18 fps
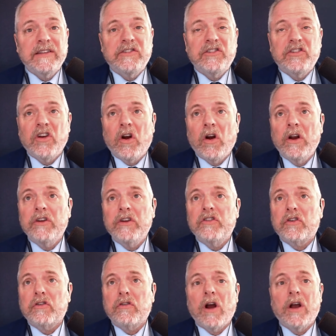
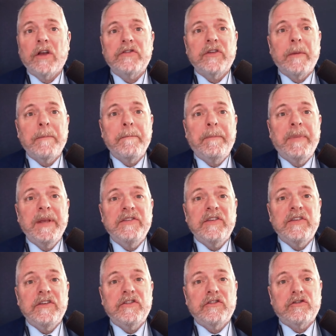charge across a
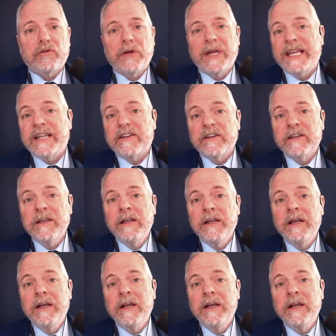busy street